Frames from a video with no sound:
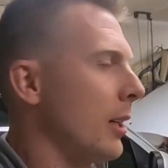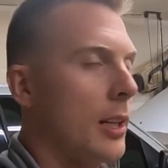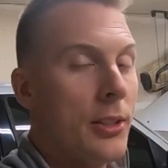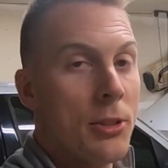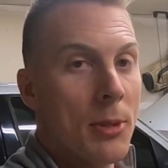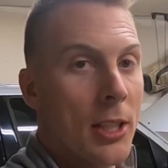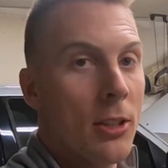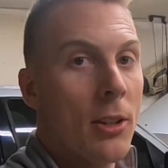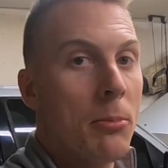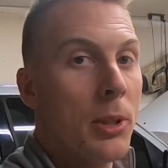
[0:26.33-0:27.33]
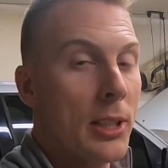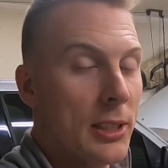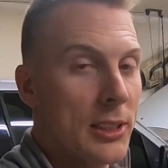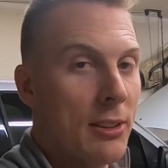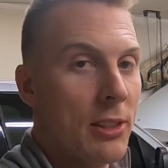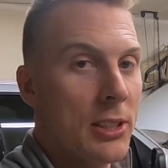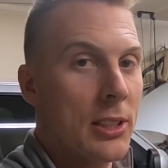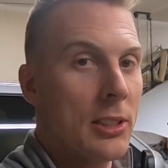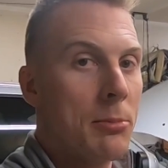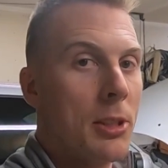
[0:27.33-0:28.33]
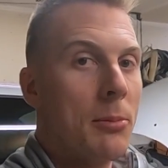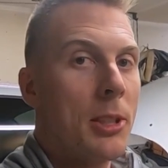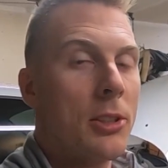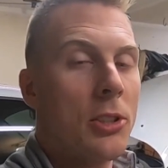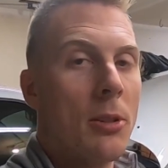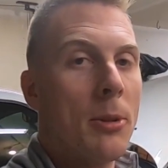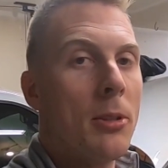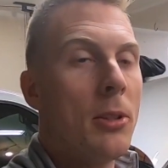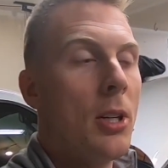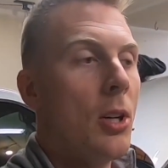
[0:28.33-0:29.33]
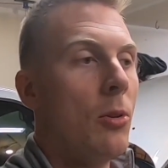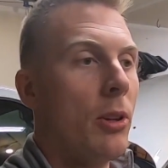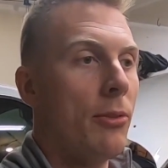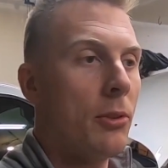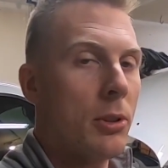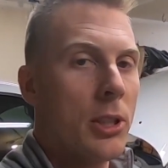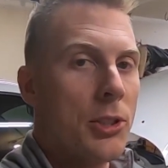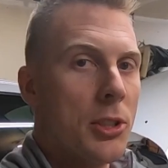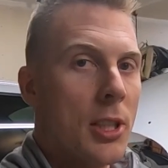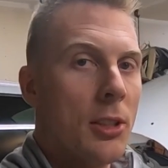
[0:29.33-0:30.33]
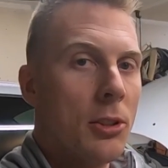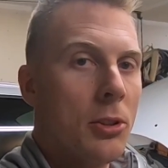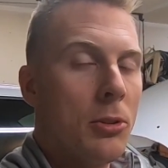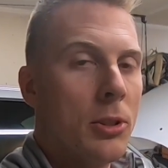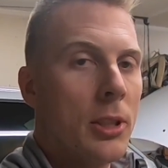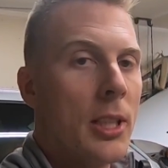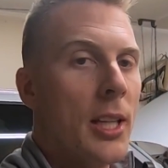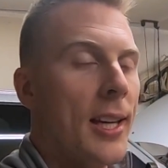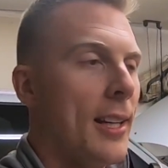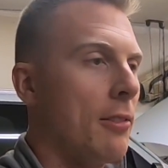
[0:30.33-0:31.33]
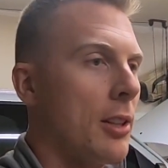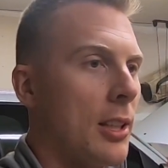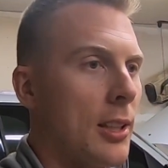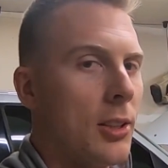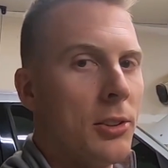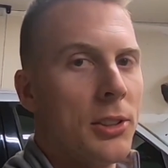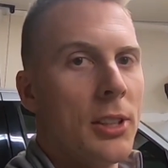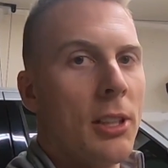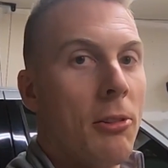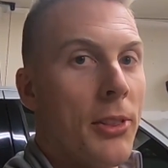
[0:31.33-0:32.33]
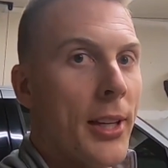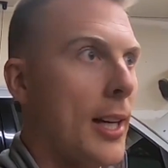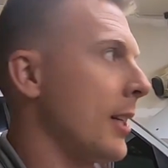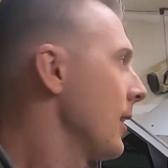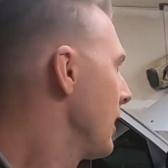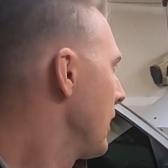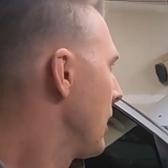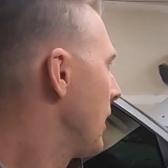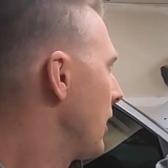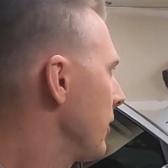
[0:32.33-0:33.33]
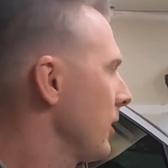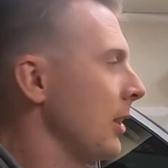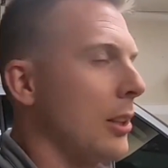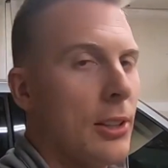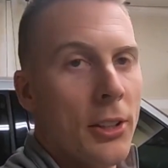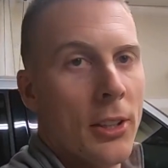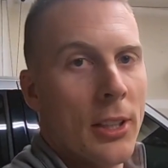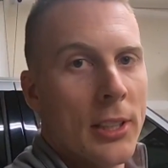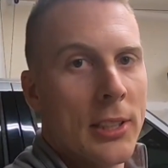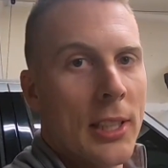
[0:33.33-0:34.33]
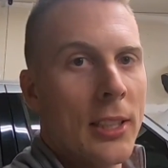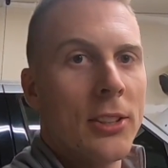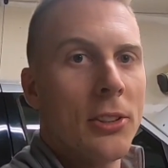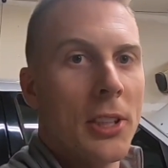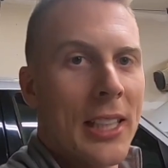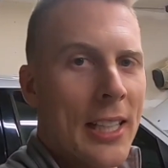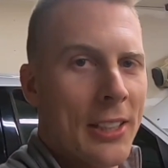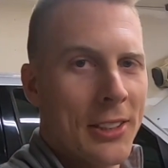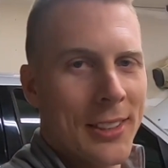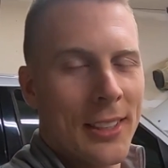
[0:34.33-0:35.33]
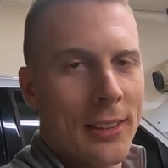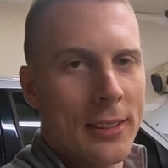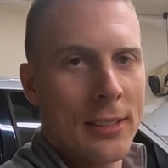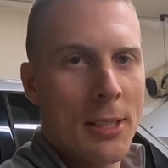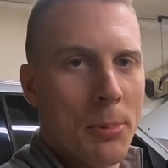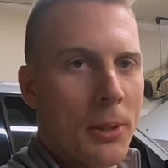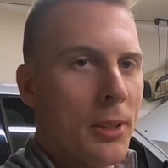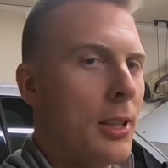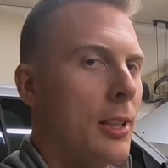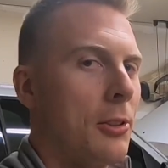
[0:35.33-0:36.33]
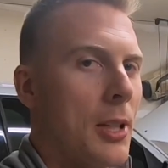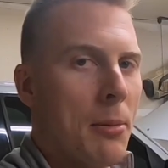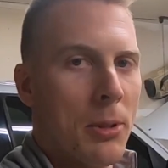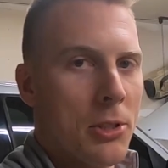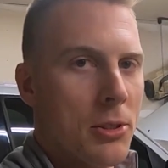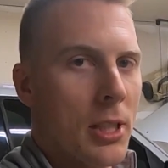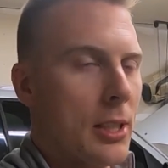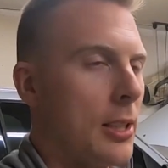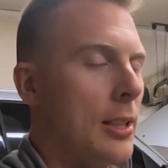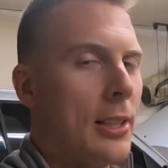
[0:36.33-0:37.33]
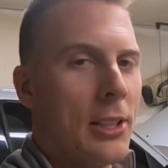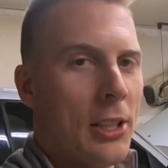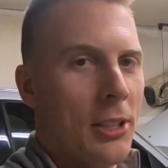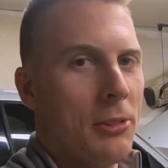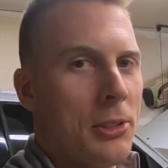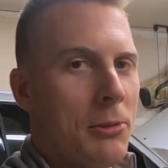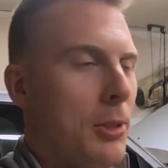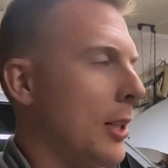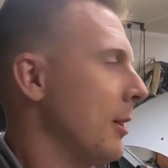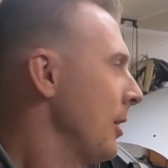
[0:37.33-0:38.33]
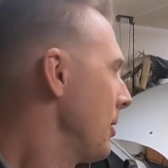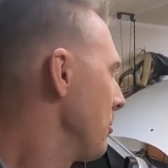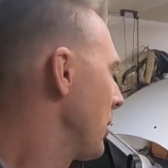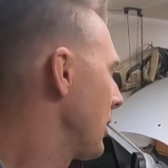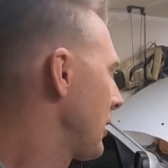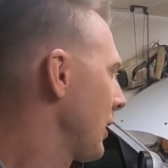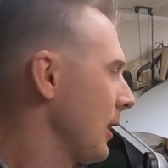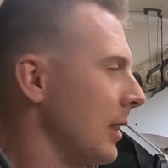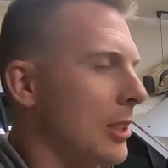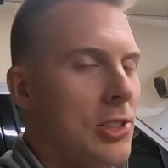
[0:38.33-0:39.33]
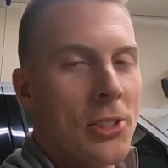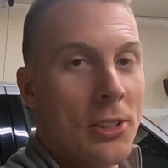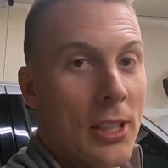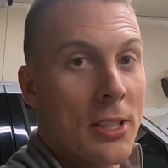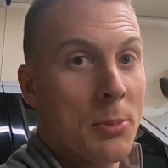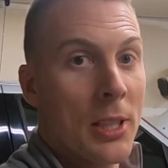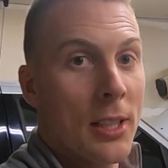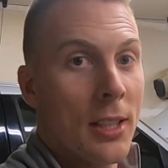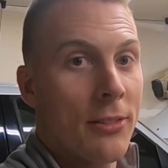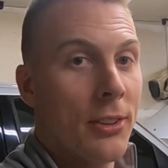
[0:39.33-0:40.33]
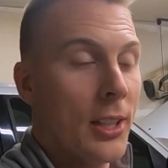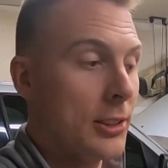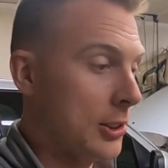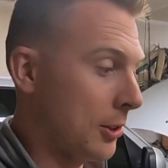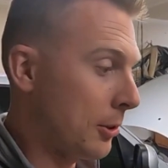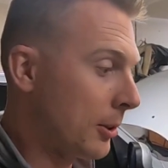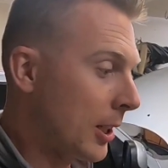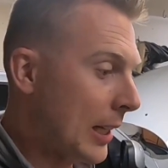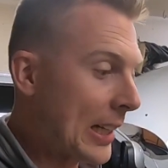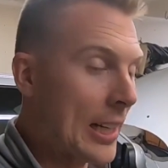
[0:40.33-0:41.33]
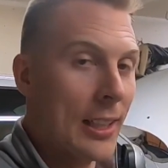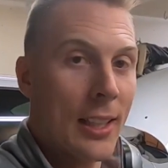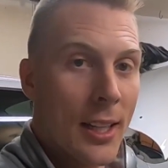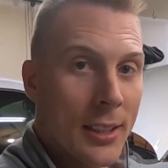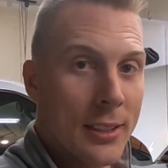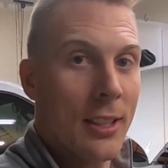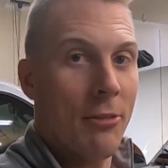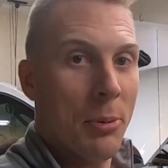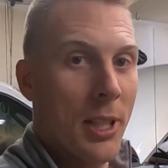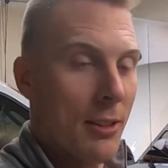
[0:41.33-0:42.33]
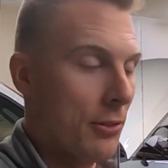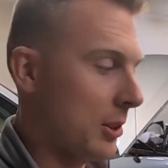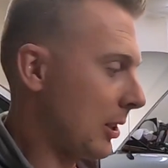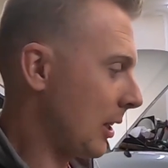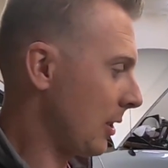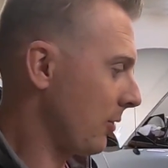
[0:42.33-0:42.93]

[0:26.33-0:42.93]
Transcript: As you may know, I'm putting a 76mm turbo with a 4-inch intercooler and everything that goes along with that underneath the hood of this thing, so it kind of looks like a sleeper grandpa truck. Call it what you want, but it sure has been a lot of fun. So got a lot of stuff planned for today's